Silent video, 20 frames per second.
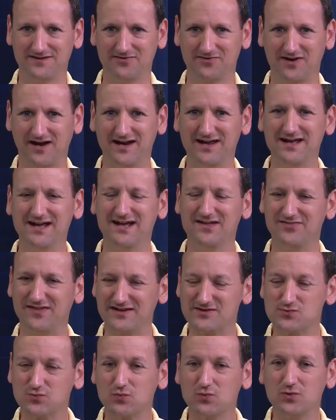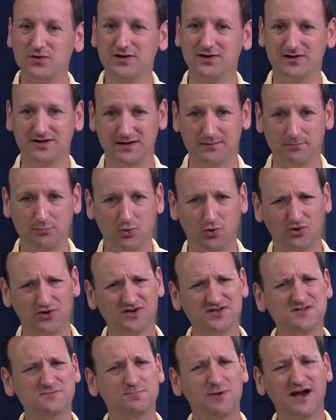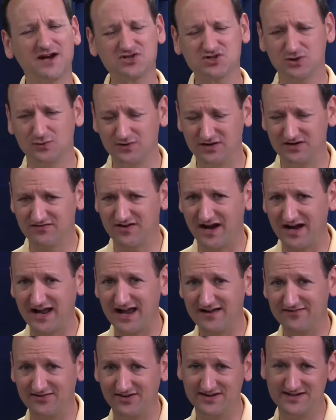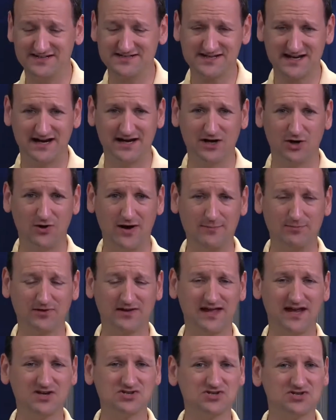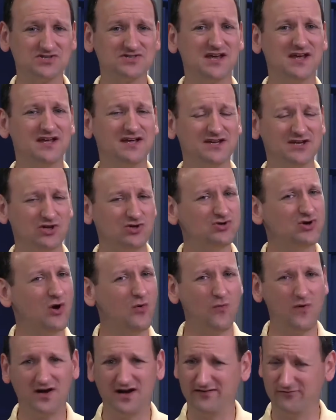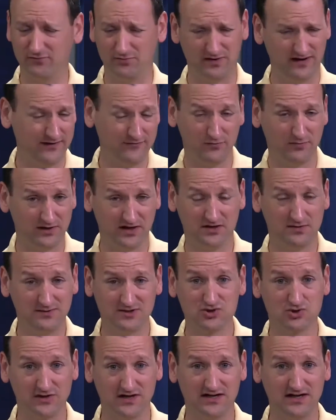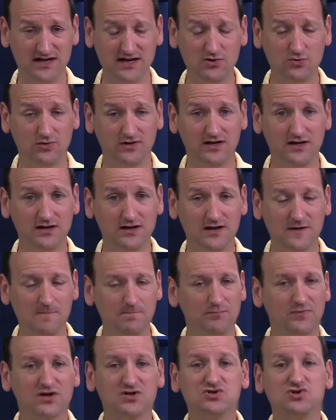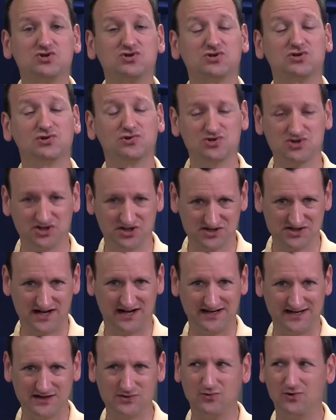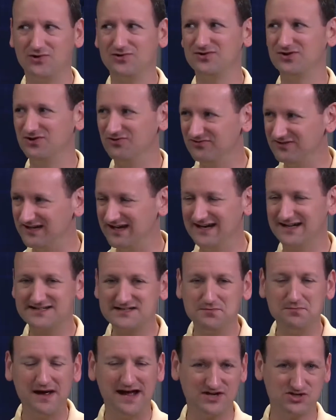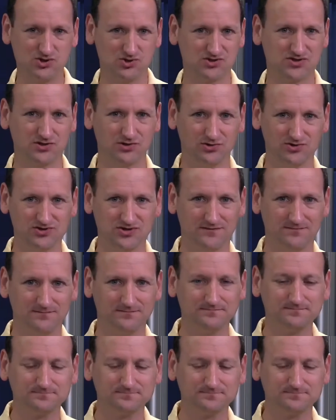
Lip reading: Okay, that's really important, especially when you've got heavy disk I/O applications. You don't want everybody to be treated equally because your solution is not equal. You need it to match your solution.